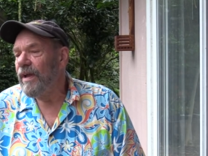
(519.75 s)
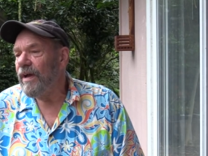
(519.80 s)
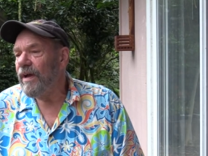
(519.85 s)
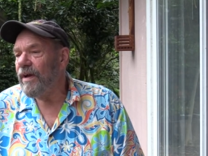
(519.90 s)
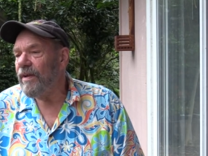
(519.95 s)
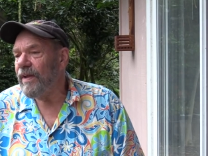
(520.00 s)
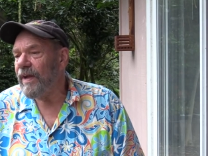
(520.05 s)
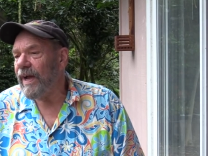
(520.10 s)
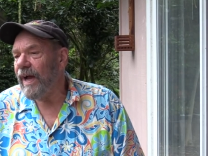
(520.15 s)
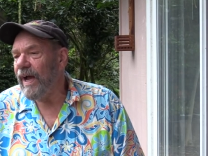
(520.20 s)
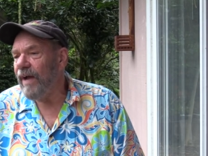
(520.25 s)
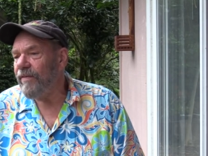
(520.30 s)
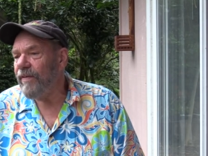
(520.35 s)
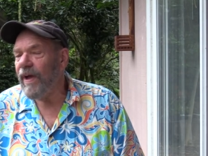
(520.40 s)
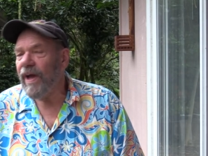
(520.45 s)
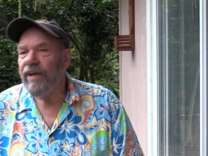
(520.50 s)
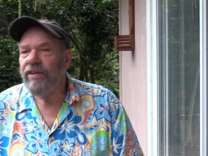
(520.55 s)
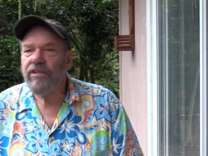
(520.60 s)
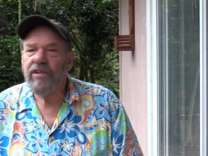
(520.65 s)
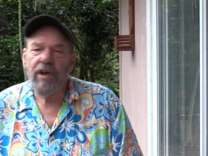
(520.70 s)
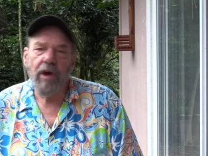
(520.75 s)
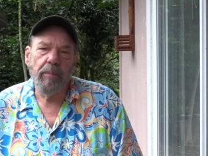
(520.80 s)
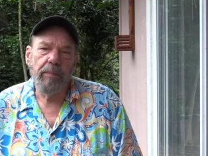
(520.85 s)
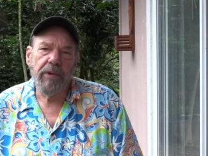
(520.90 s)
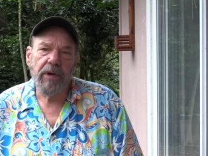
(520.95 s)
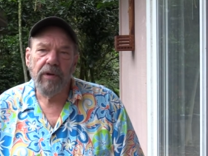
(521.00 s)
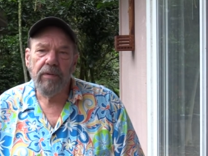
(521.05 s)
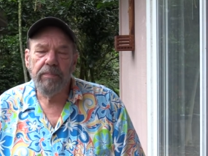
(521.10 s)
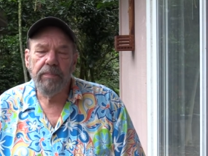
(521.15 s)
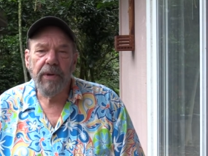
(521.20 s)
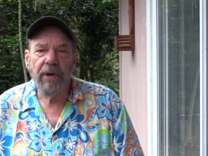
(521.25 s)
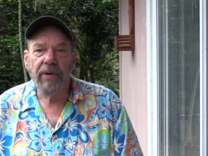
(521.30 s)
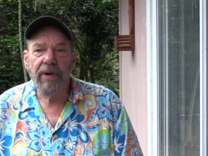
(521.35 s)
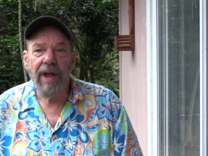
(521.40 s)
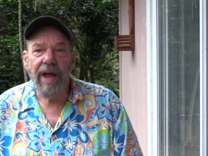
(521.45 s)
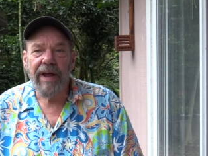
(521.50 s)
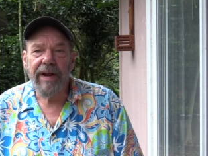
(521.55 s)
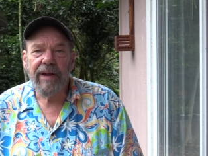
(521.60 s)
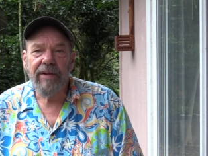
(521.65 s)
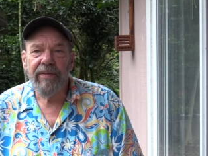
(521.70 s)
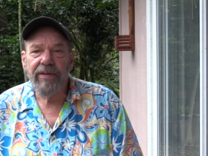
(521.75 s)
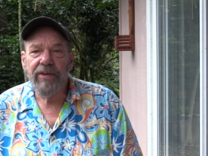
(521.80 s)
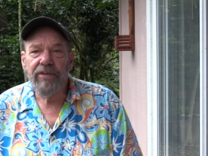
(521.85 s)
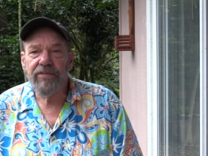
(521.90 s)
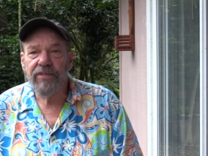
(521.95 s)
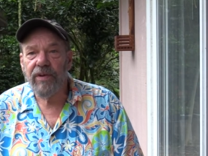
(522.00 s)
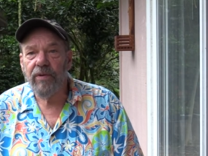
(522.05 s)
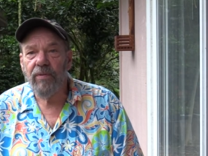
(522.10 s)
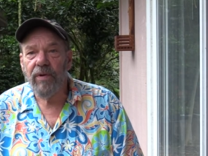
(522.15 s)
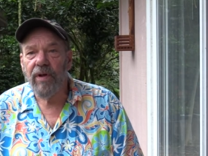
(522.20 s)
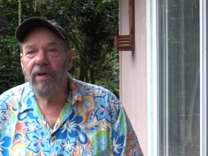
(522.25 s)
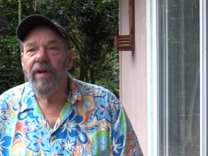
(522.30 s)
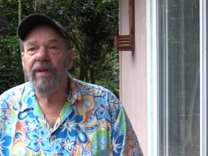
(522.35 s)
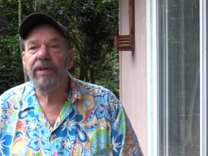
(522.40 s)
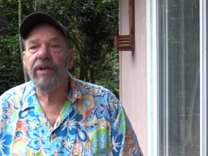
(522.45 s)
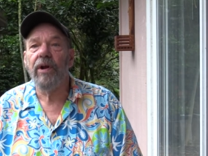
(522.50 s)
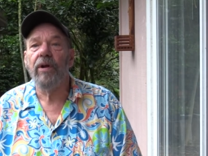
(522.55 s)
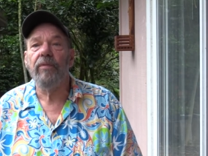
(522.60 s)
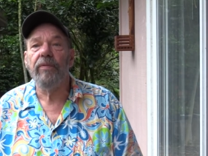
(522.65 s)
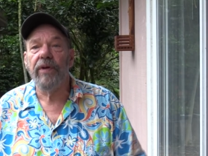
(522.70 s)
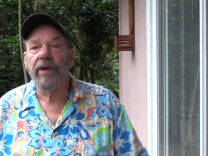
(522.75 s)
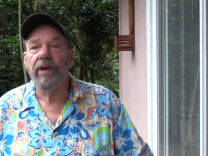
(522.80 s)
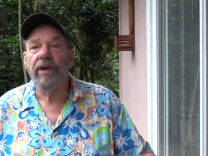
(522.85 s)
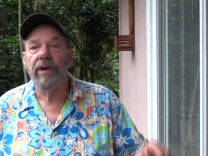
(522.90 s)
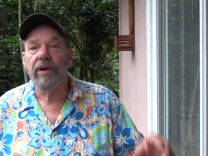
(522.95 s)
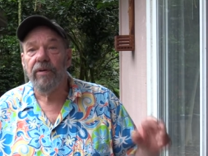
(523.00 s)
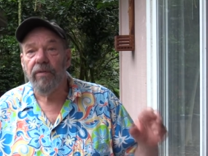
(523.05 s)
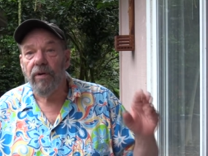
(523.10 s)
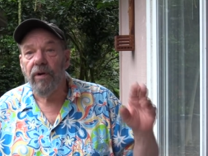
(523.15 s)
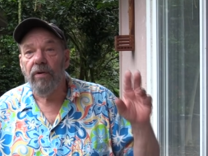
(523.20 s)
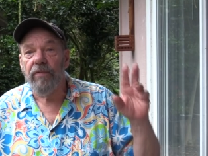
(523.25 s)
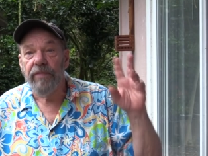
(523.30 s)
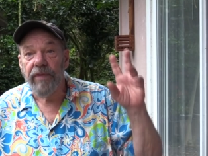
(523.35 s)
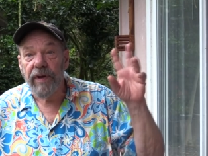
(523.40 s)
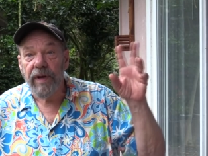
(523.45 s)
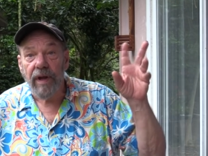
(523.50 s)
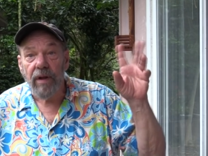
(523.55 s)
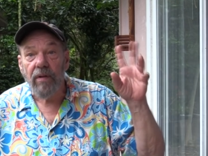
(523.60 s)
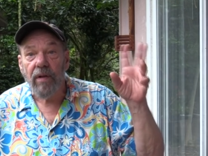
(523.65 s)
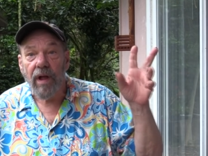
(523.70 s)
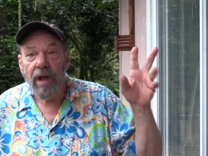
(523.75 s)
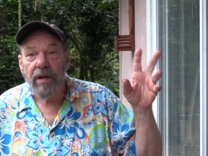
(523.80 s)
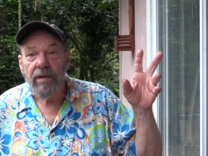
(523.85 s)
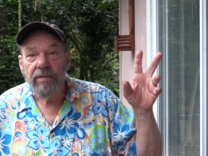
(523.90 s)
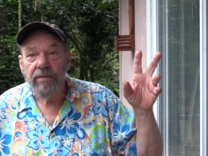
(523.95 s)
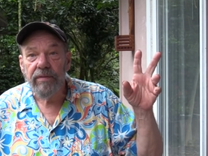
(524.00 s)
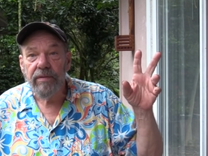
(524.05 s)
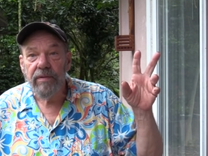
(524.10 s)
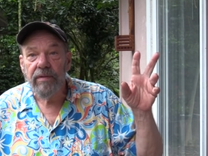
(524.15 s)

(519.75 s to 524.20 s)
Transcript: like I have guys come here periodically say, well, you know, they're going to grow vanilla.